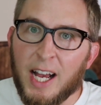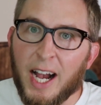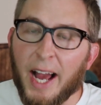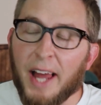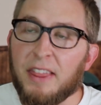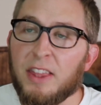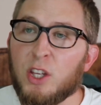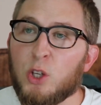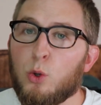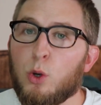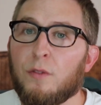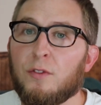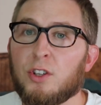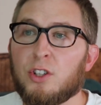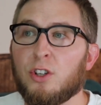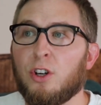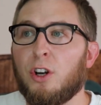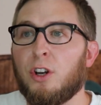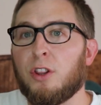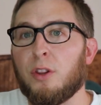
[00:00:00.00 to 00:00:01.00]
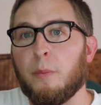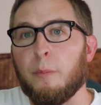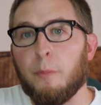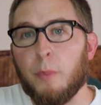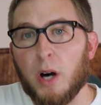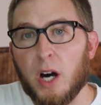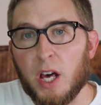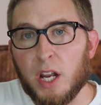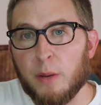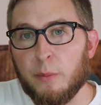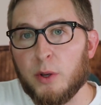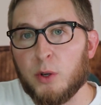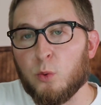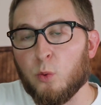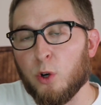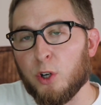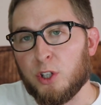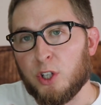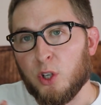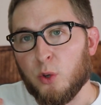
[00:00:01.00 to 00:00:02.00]
I think you have to start at the bottom and
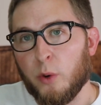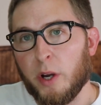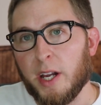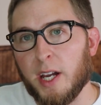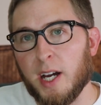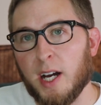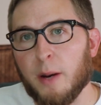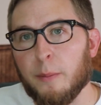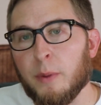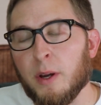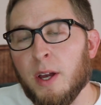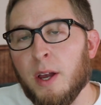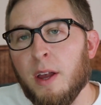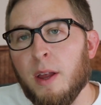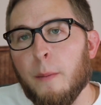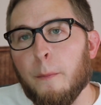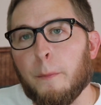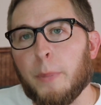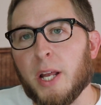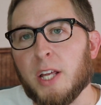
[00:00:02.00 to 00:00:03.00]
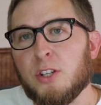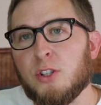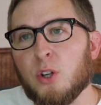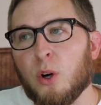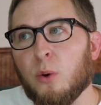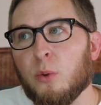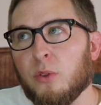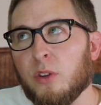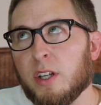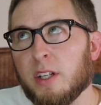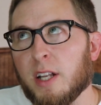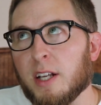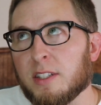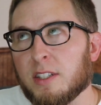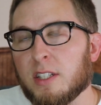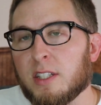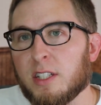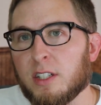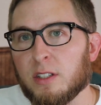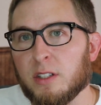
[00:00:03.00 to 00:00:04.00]
work your way up, but I don't think
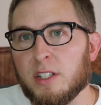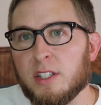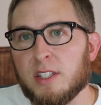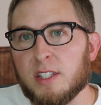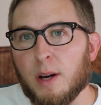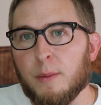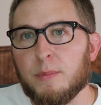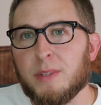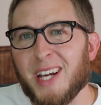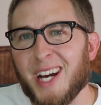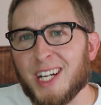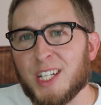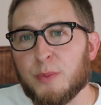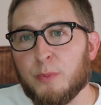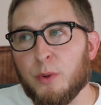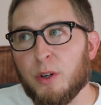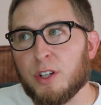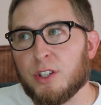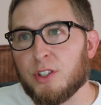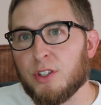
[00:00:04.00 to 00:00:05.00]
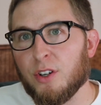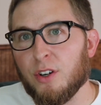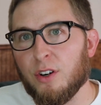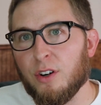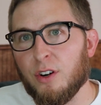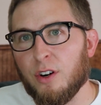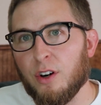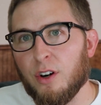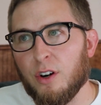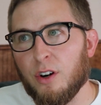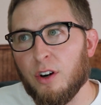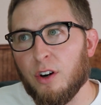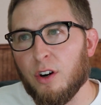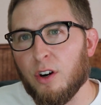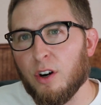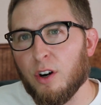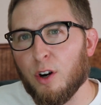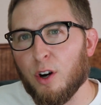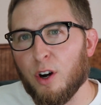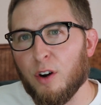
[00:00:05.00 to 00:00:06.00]
necessarily some textbooks
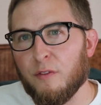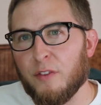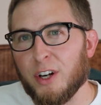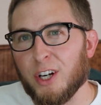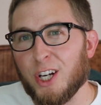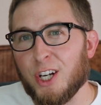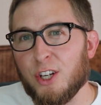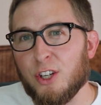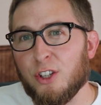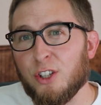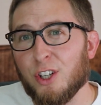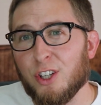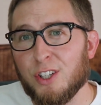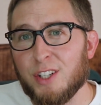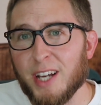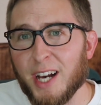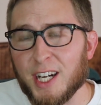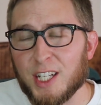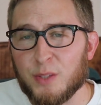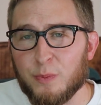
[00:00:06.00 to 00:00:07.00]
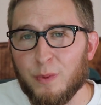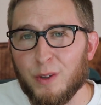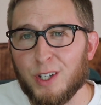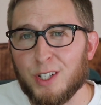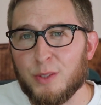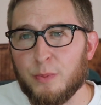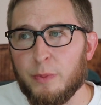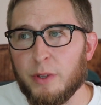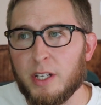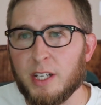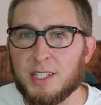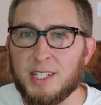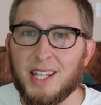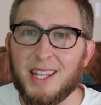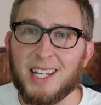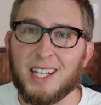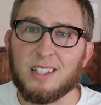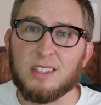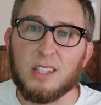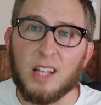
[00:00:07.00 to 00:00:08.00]
are very good textbooks because I
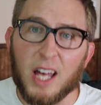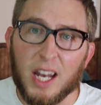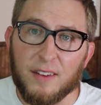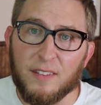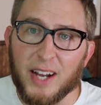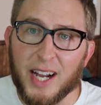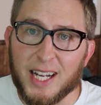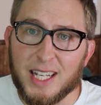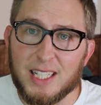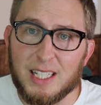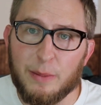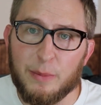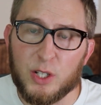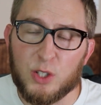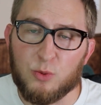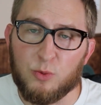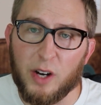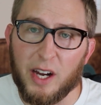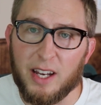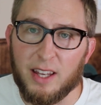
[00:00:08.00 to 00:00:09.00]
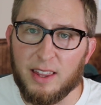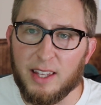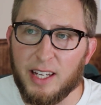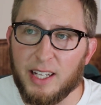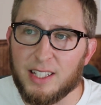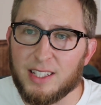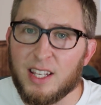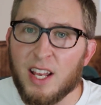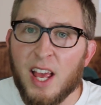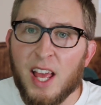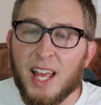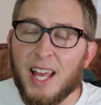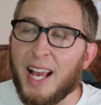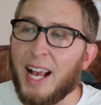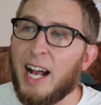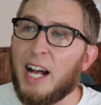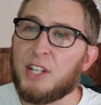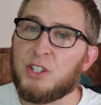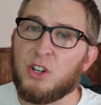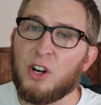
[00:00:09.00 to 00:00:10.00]
think a lot of academics write things
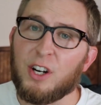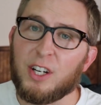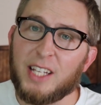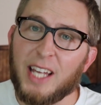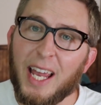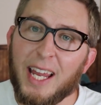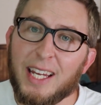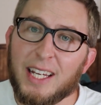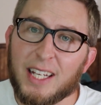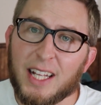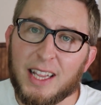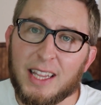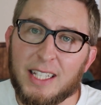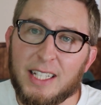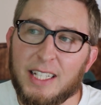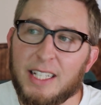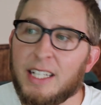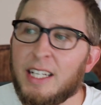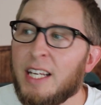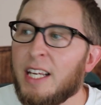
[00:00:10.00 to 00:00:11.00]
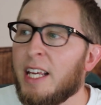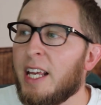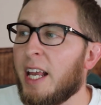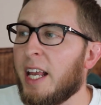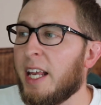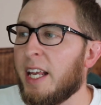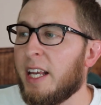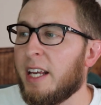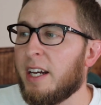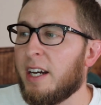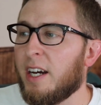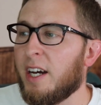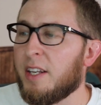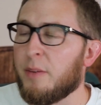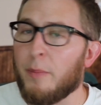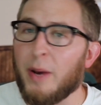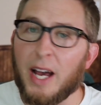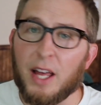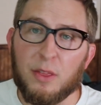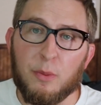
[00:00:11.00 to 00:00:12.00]
as archaically
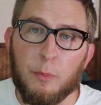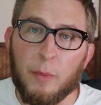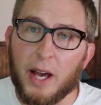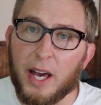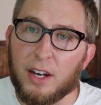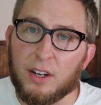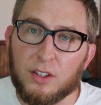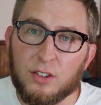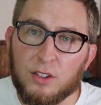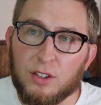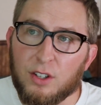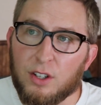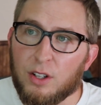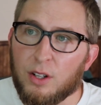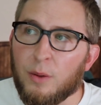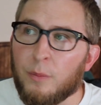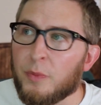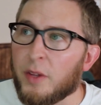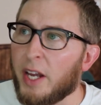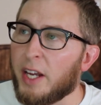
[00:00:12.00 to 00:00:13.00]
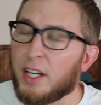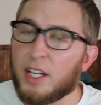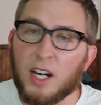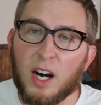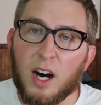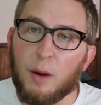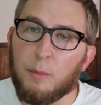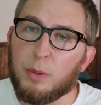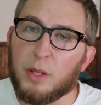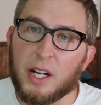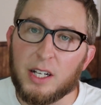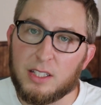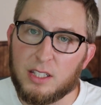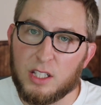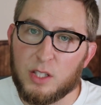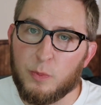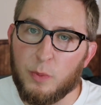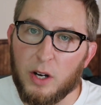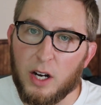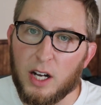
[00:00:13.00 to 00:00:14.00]
and mathematical and complex
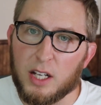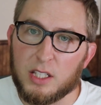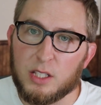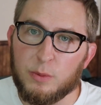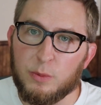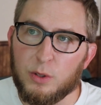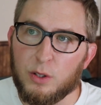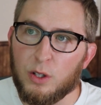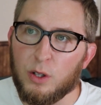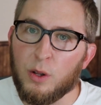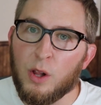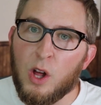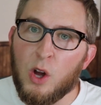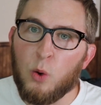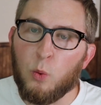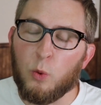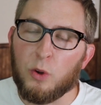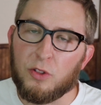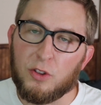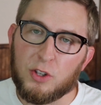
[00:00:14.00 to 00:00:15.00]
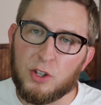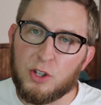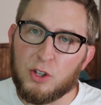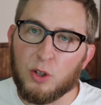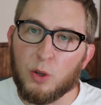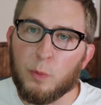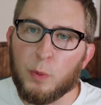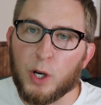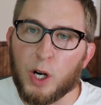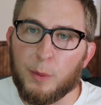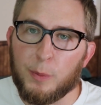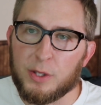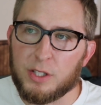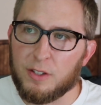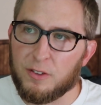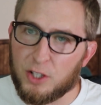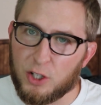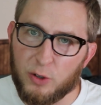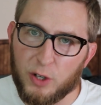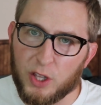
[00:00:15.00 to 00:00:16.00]
as possible with the sole purpose
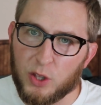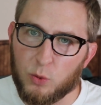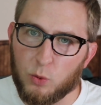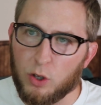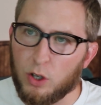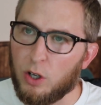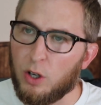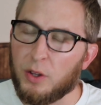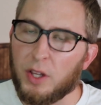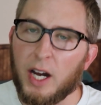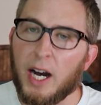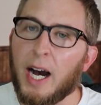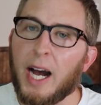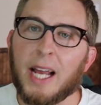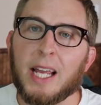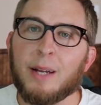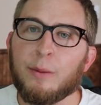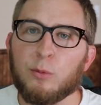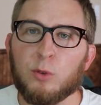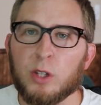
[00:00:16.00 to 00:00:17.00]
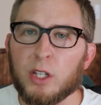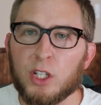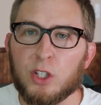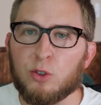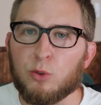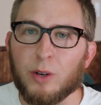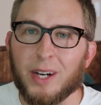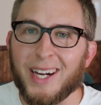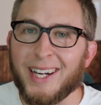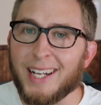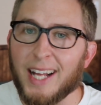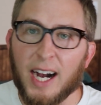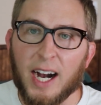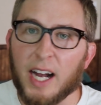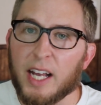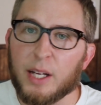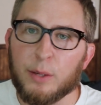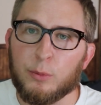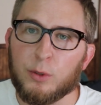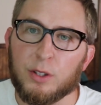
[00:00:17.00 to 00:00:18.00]
of showing the world I am really great,
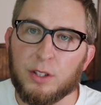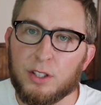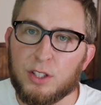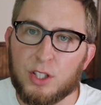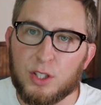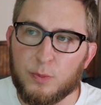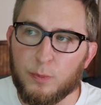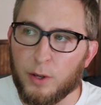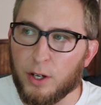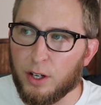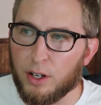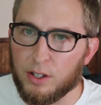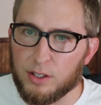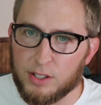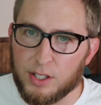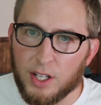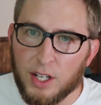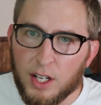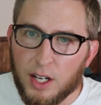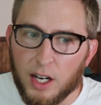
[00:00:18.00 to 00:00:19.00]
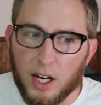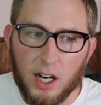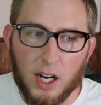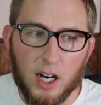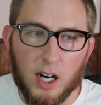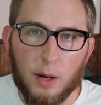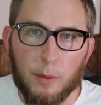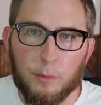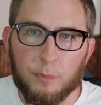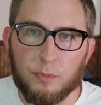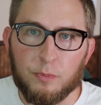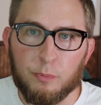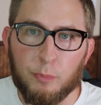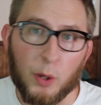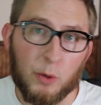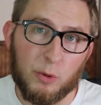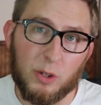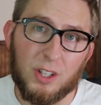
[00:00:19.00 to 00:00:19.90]
I am really smart, um, but